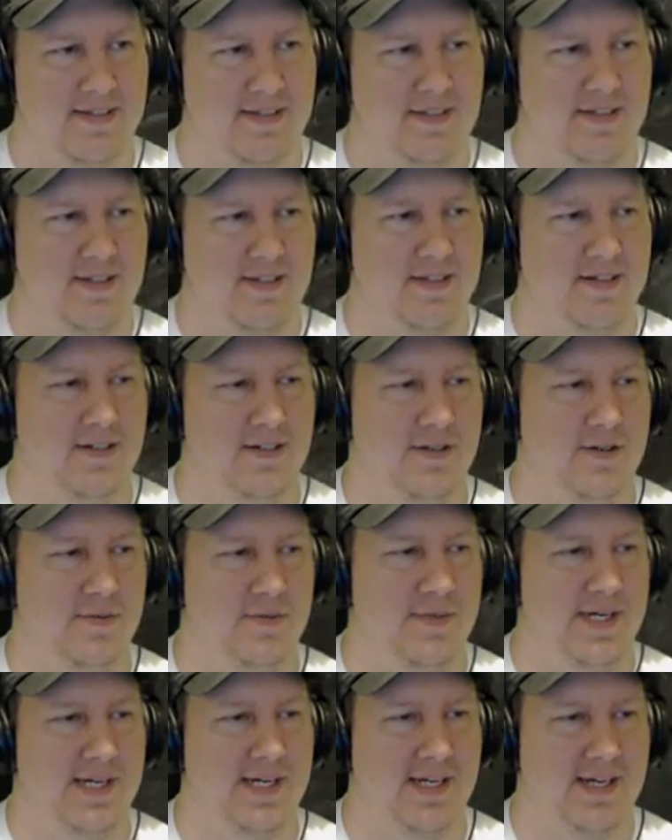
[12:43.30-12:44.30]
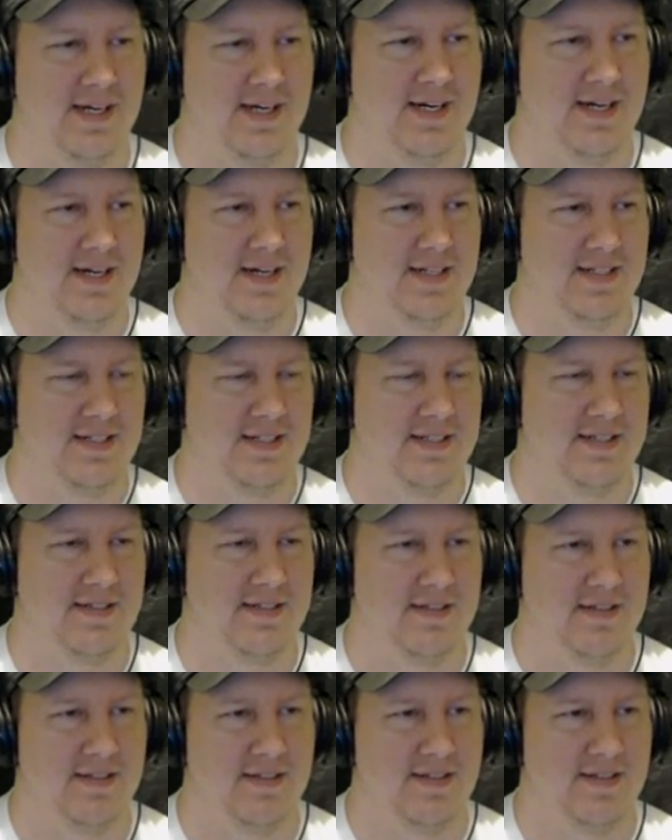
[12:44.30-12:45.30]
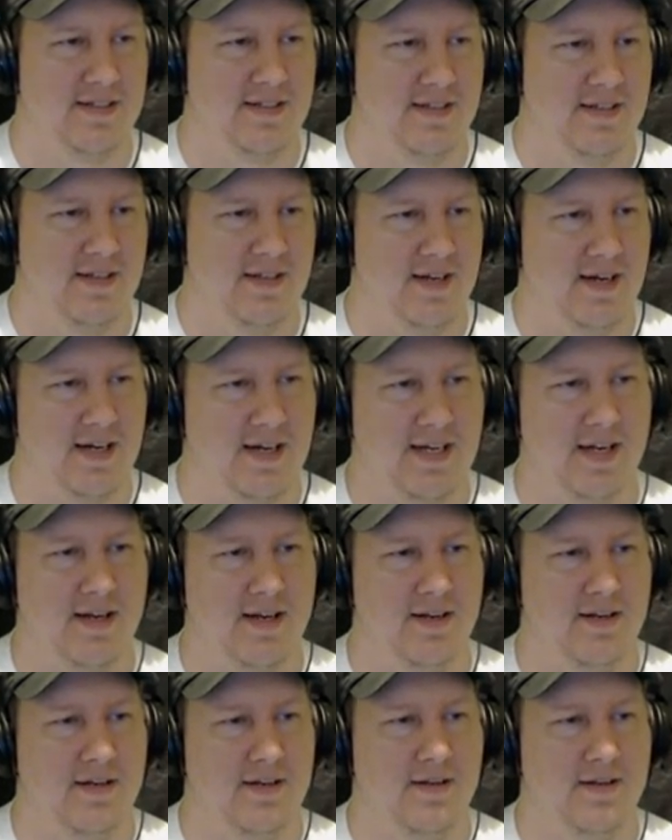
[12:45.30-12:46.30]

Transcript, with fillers: Oh, my gosh. I get...